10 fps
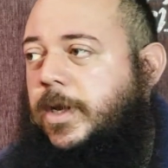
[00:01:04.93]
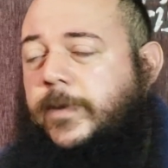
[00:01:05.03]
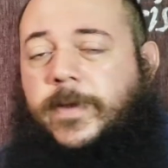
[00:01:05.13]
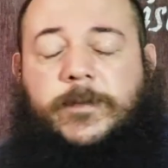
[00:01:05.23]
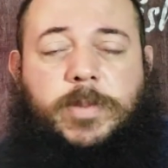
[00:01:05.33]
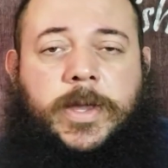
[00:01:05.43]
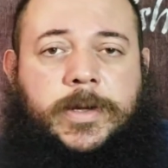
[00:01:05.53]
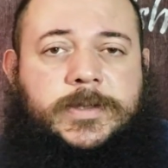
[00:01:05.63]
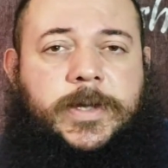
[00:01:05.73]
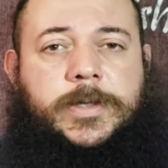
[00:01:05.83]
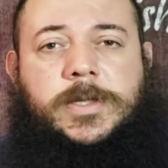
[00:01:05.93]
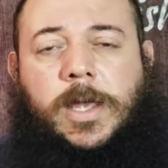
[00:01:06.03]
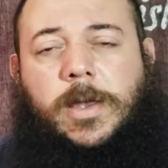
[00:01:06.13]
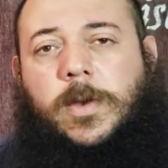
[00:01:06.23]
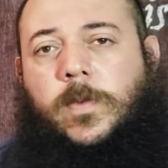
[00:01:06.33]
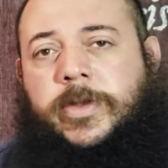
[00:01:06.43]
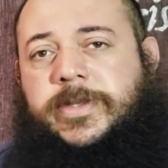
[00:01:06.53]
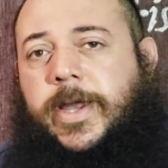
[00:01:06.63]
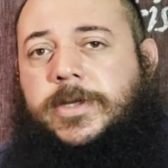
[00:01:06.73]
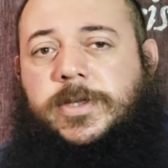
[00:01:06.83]
If you have planted tanks, when
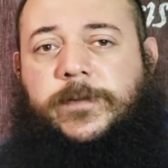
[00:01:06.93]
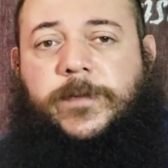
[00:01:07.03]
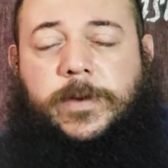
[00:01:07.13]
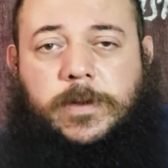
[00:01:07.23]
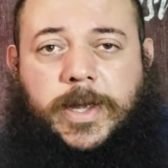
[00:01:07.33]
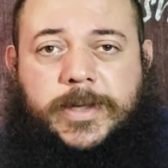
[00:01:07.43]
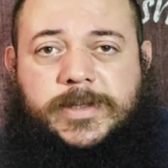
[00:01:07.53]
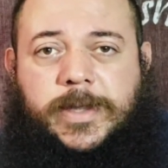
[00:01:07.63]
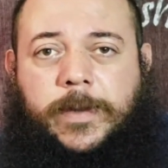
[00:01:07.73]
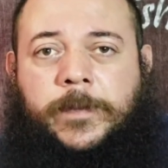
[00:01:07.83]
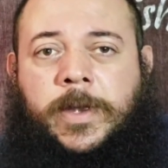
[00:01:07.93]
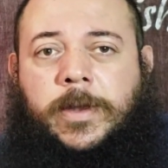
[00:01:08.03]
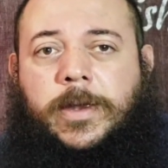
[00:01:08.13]
to actually fertilize them